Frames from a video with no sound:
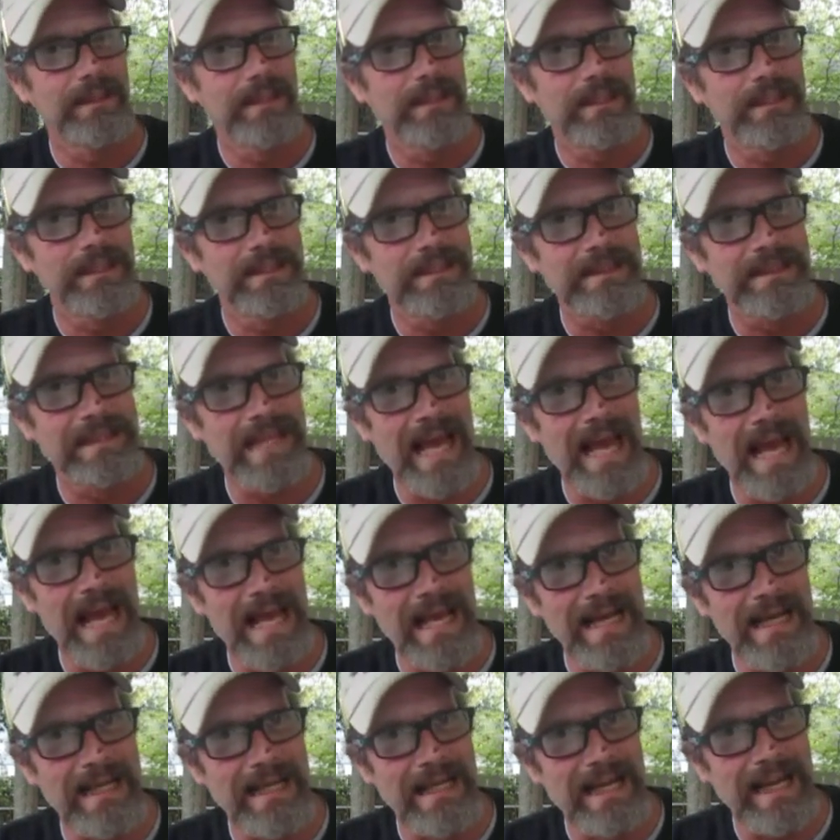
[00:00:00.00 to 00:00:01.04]

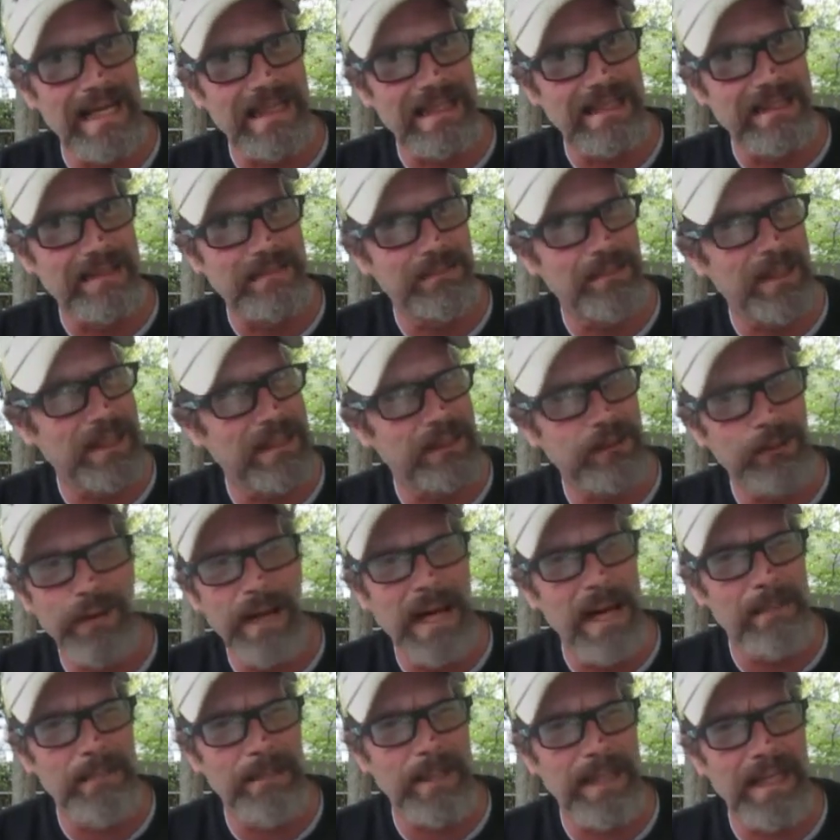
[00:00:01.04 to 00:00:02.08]
Sad in that special
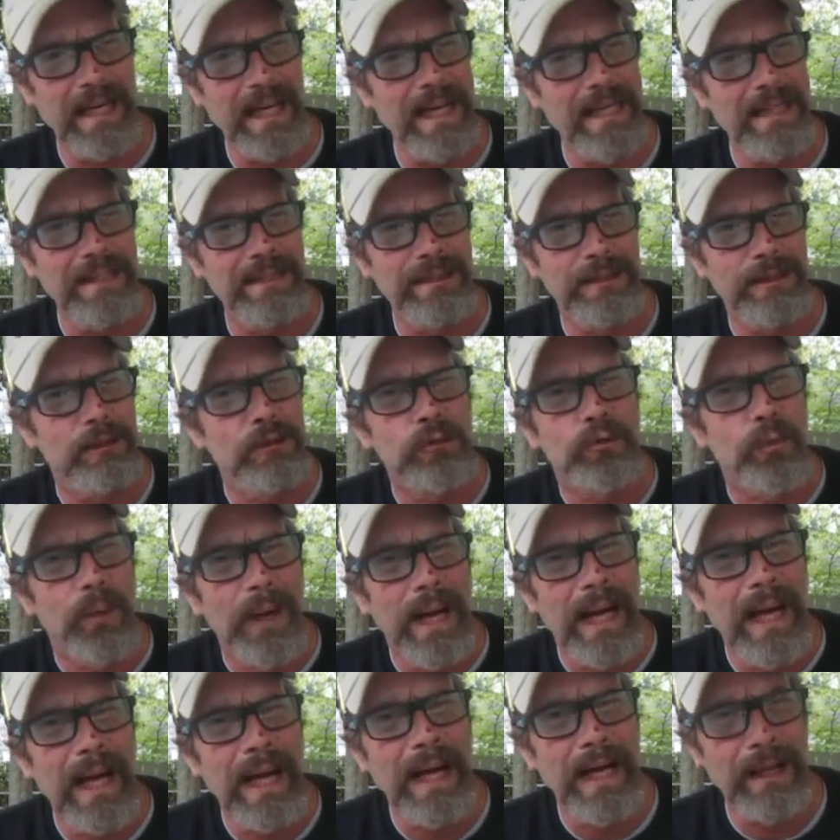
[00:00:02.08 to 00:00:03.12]
applications
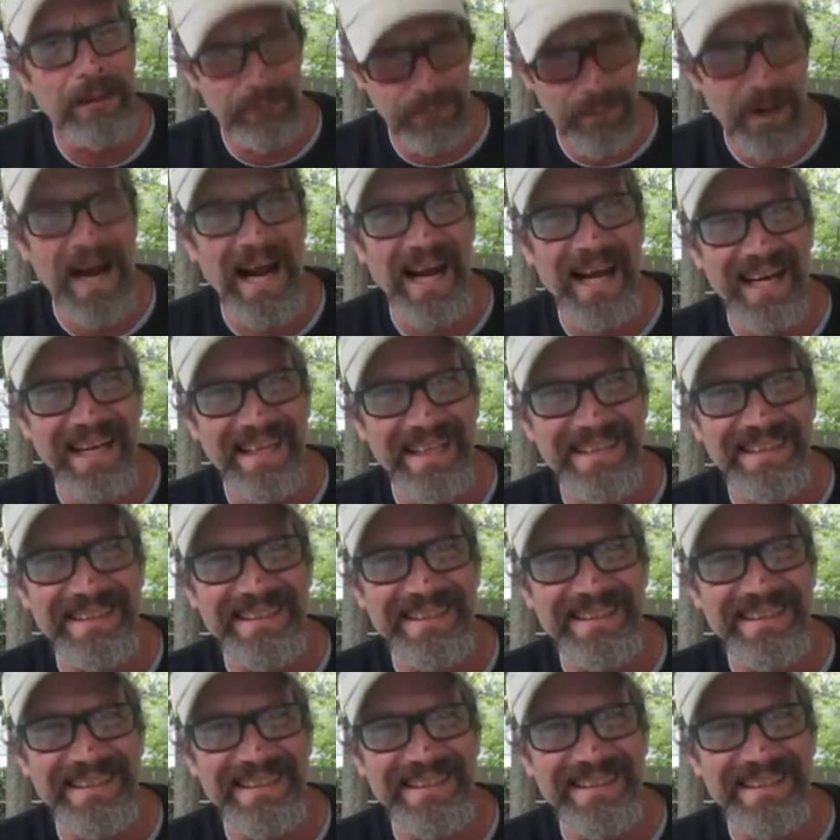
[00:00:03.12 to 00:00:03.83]
way, right?